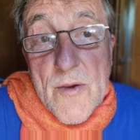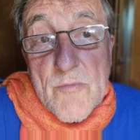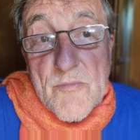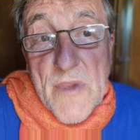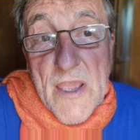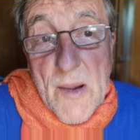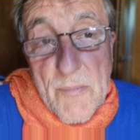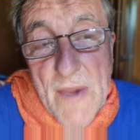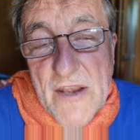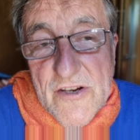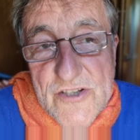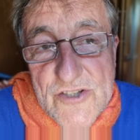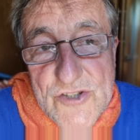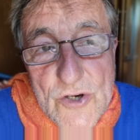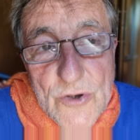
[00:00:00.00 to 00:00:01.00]
be a better
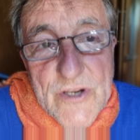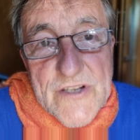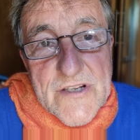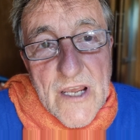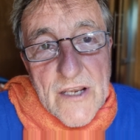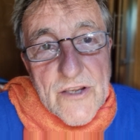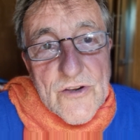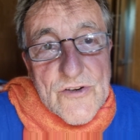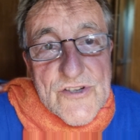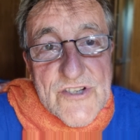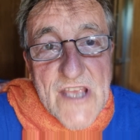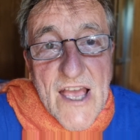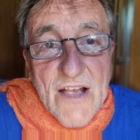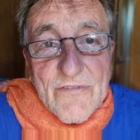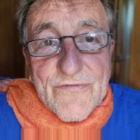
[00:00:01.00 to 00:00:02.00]
storyteller
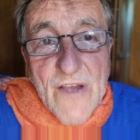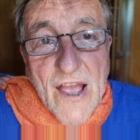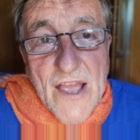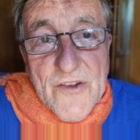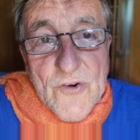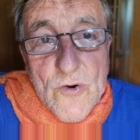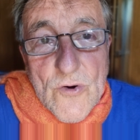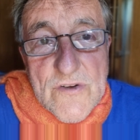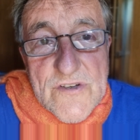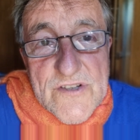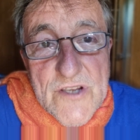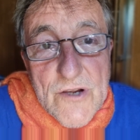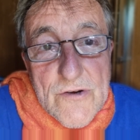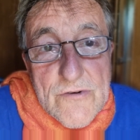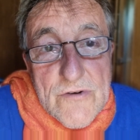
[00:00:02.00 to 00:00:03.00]
yourself and
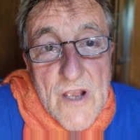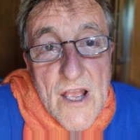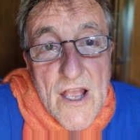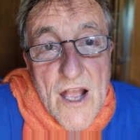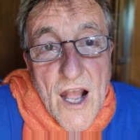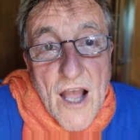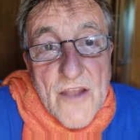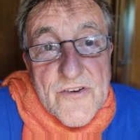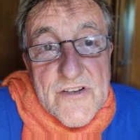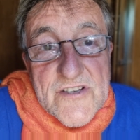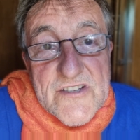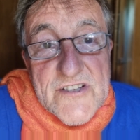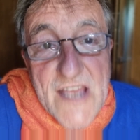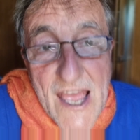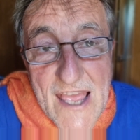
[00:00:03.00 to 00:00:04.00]
also
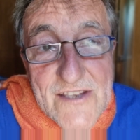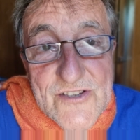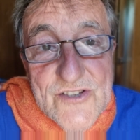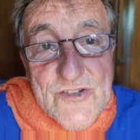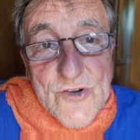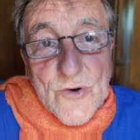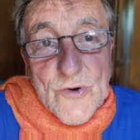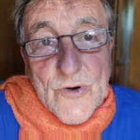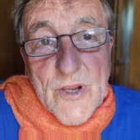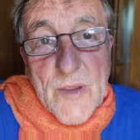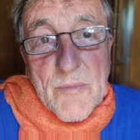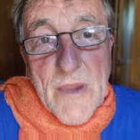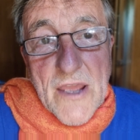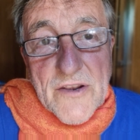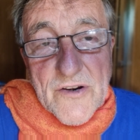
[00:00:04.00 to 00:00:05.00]
understand story
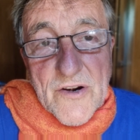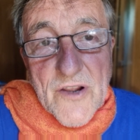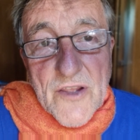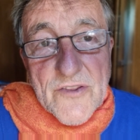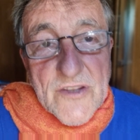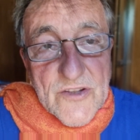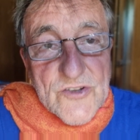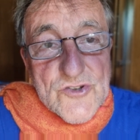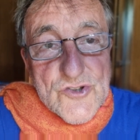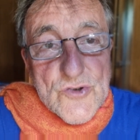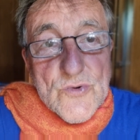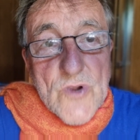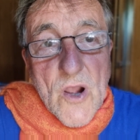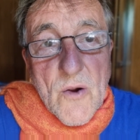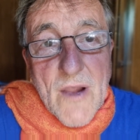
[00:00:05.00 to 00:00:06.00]
better. And I think the
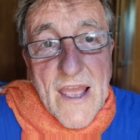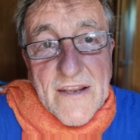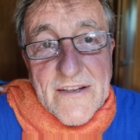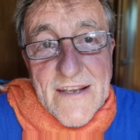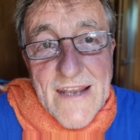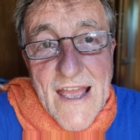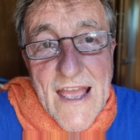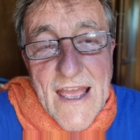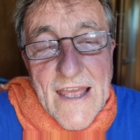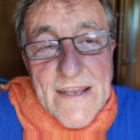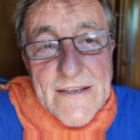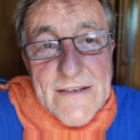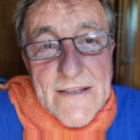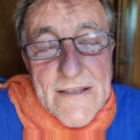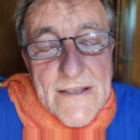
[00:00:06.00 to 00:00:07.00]
two go hand in
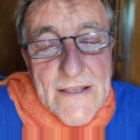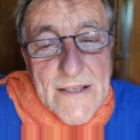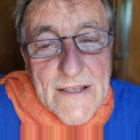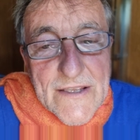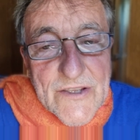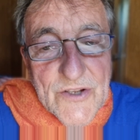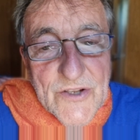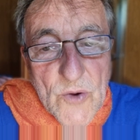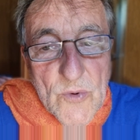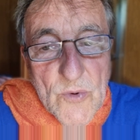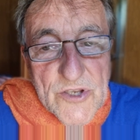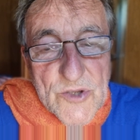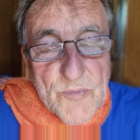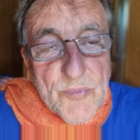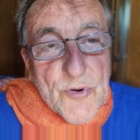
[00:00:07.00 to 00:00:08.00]
hand. You know, when
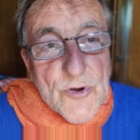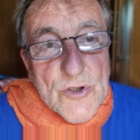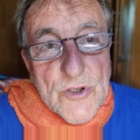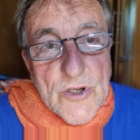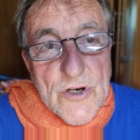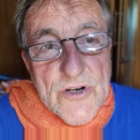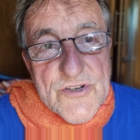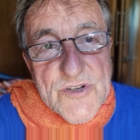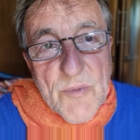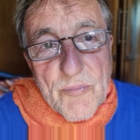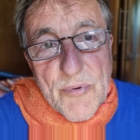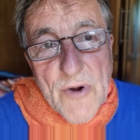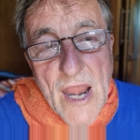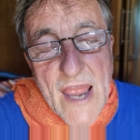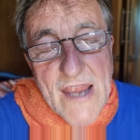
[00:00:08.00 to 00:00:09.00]
you learn to
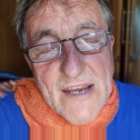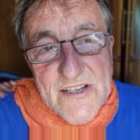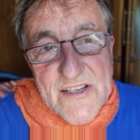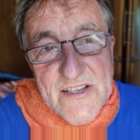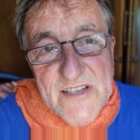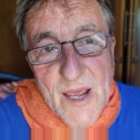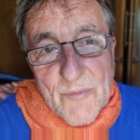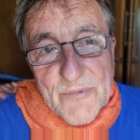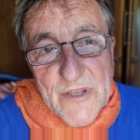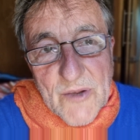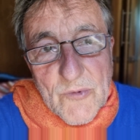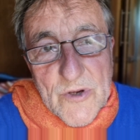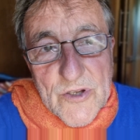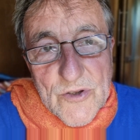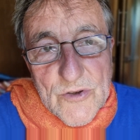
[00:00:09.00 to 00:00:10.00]
practice something,
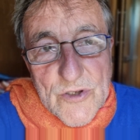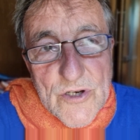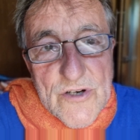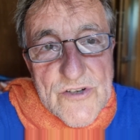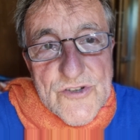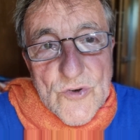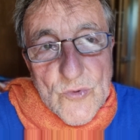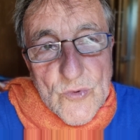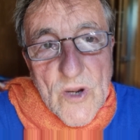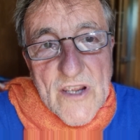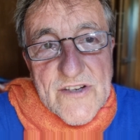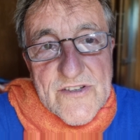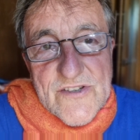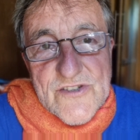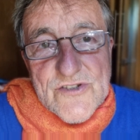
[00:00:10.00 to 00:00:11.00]
when you learn to
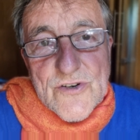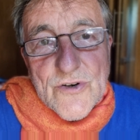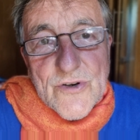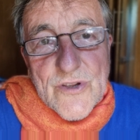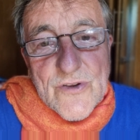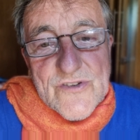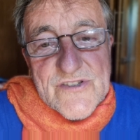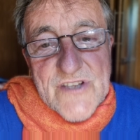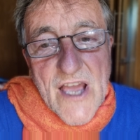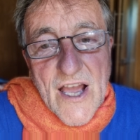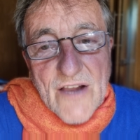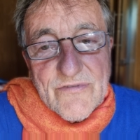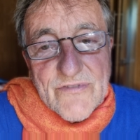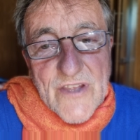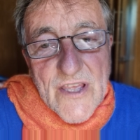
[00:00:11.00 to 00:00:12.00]
write a story
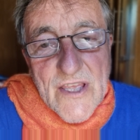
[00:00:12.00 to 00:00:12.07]
yourself,